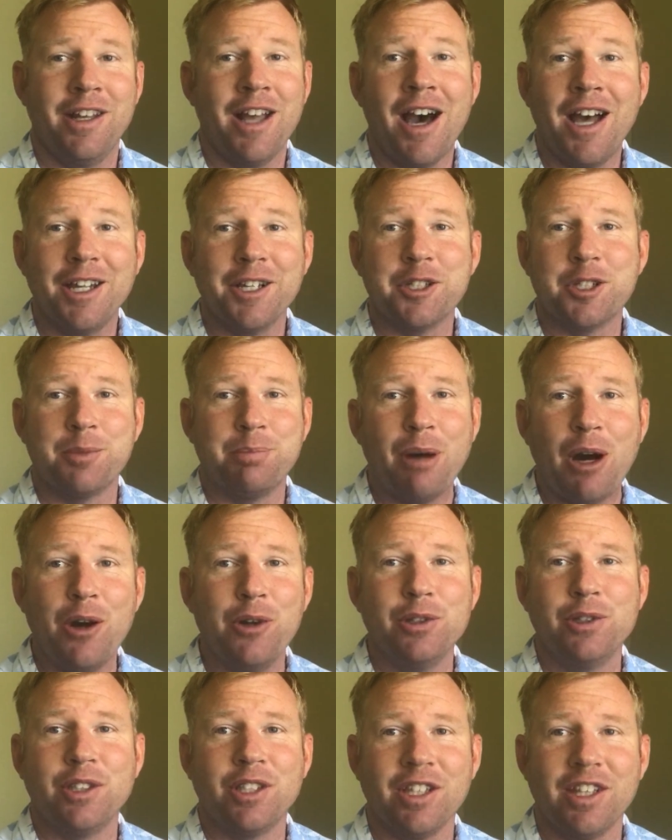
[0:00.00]
not
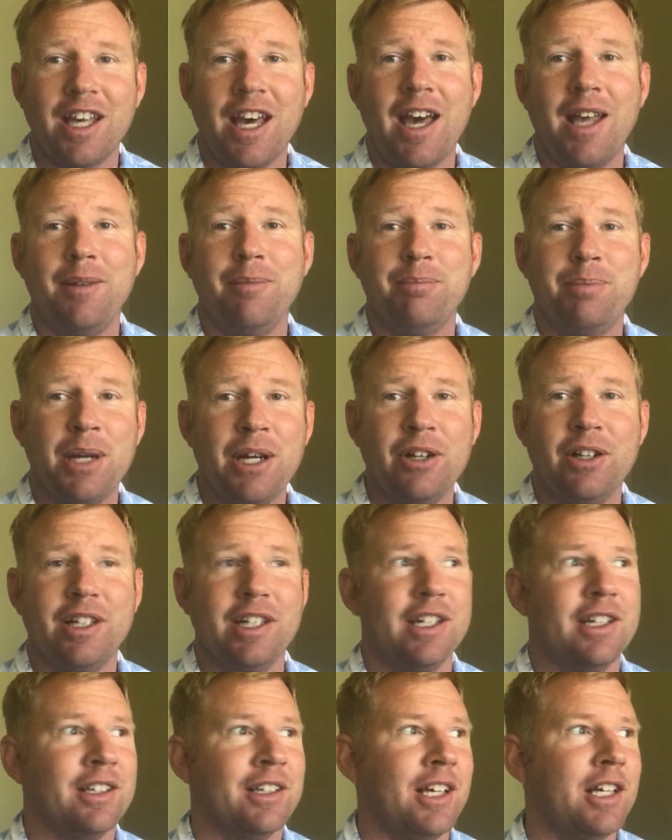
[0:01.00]
exposed to that
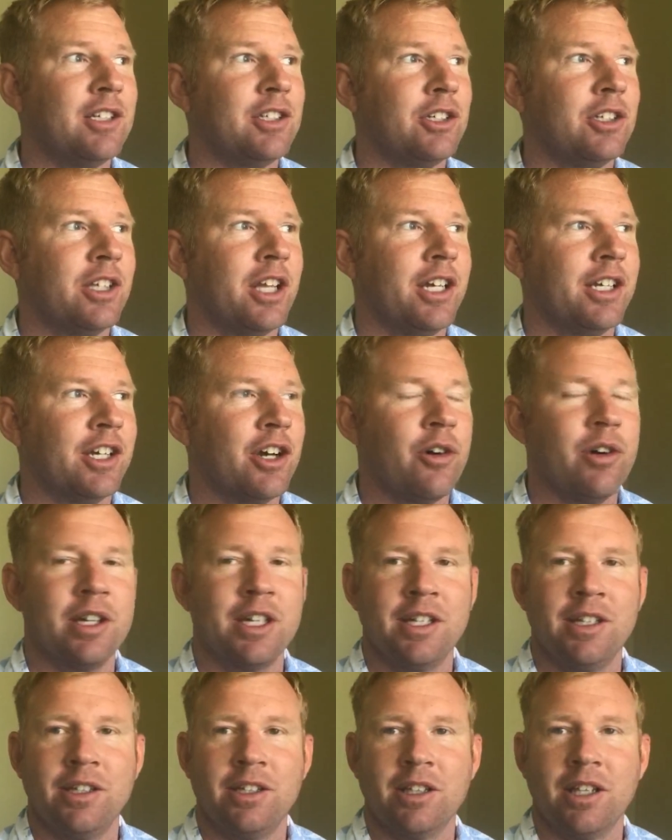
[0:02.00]
period unless you're like
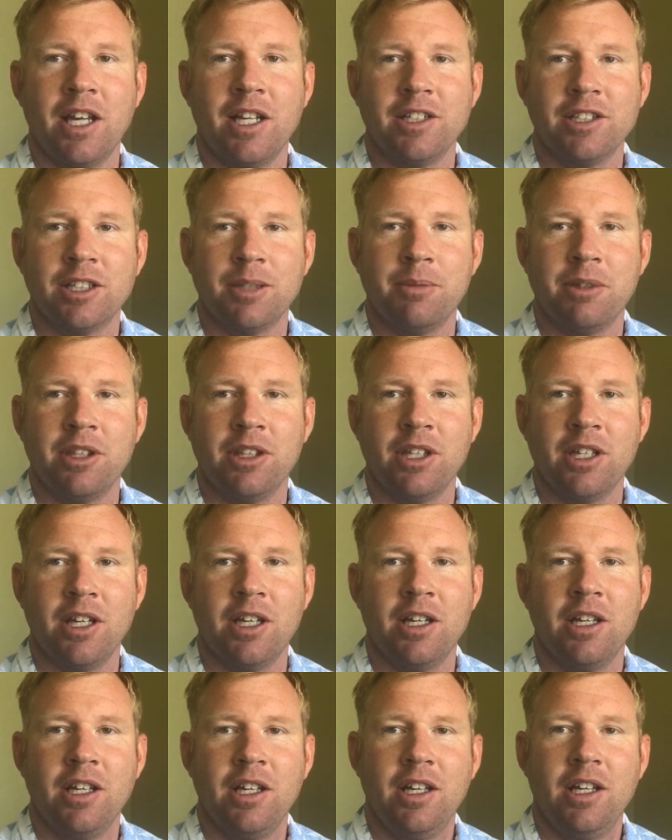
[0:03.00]
going into like some of the,
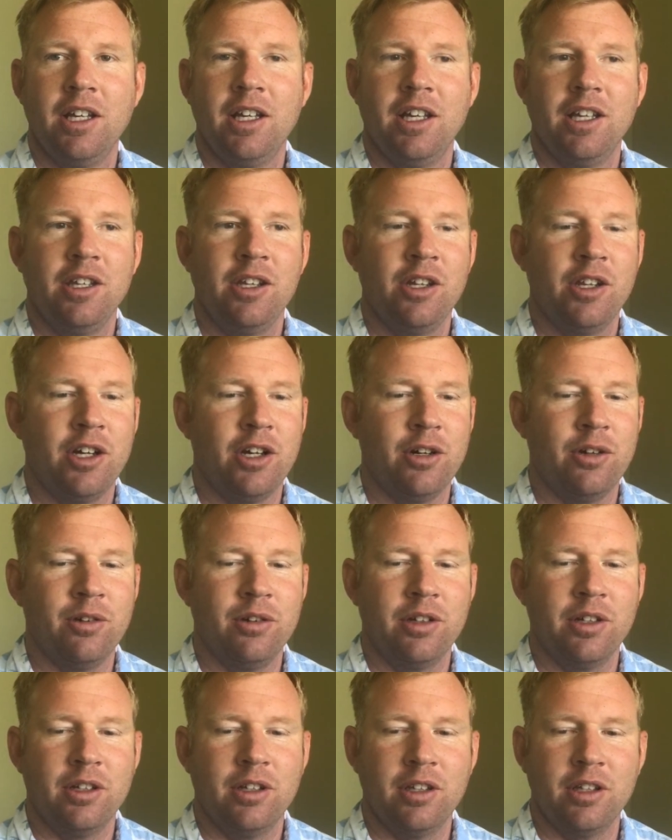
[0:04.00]
you know,
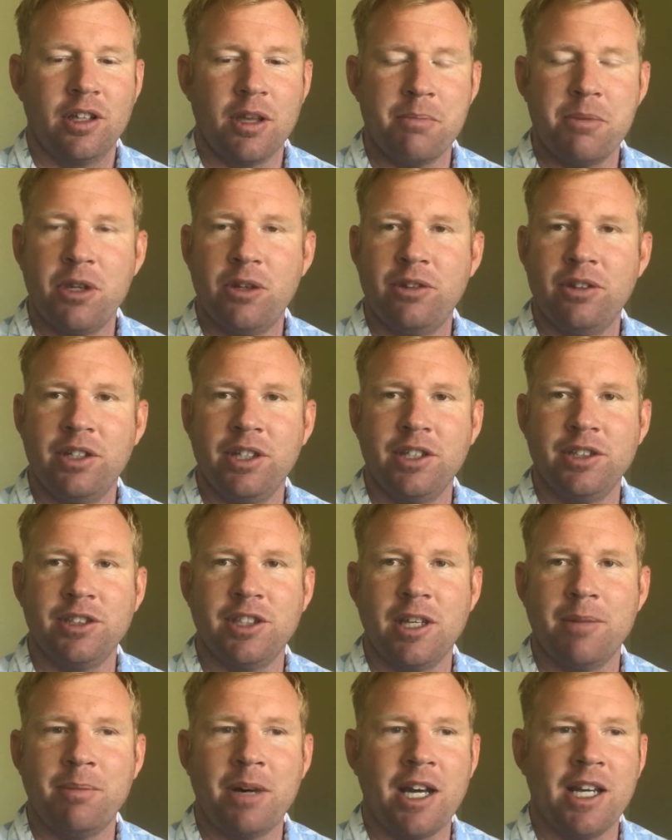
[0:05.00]
communities
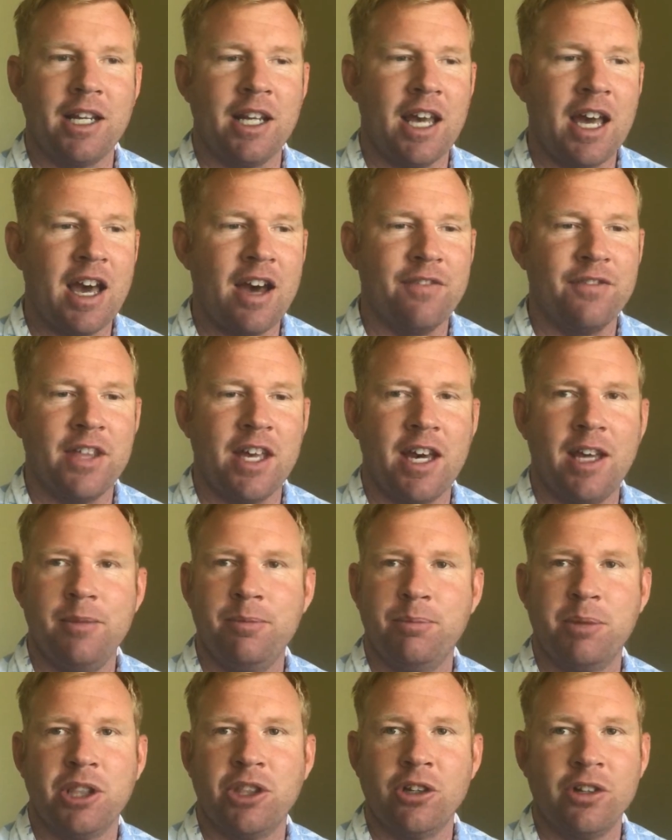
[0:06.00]
that might have
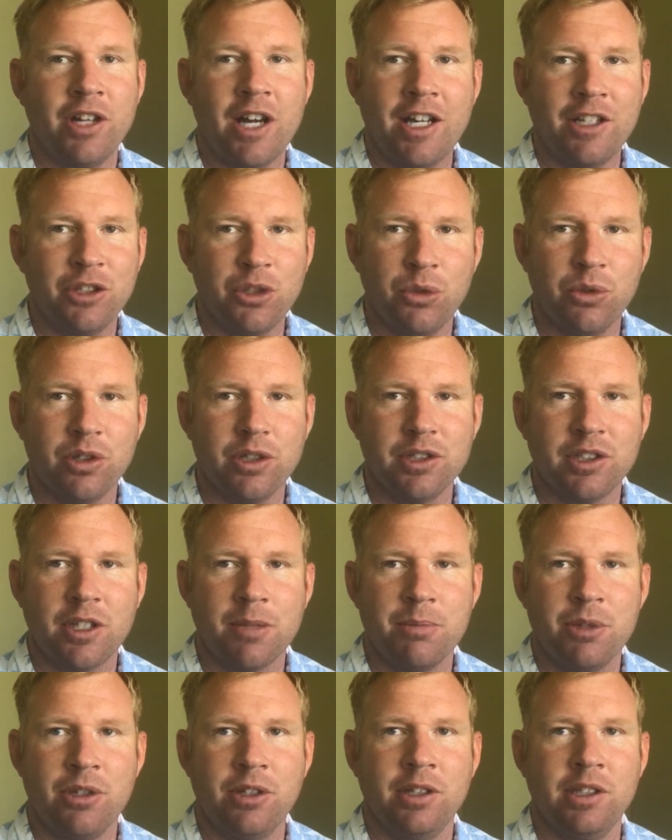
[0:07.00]
that, but they're not tourist
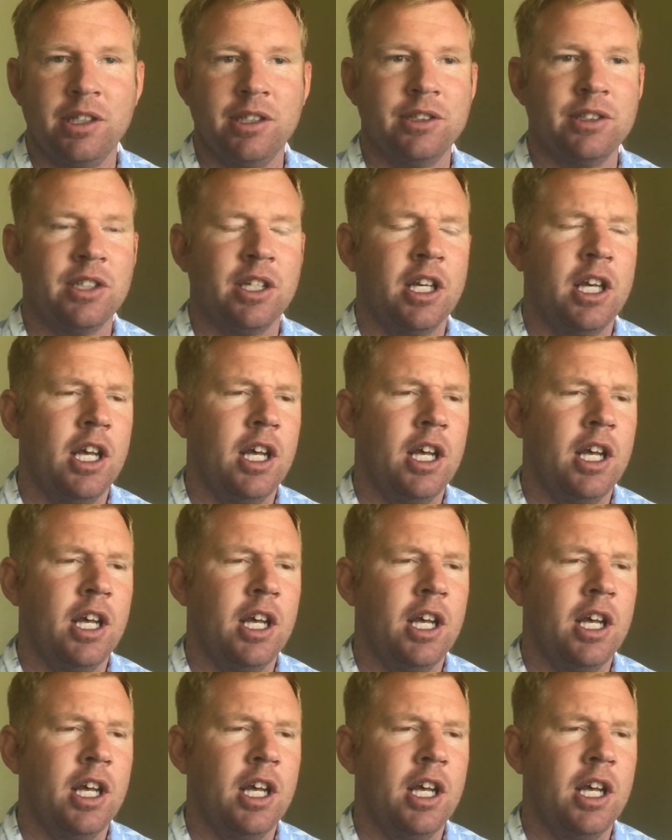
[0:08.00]
communities.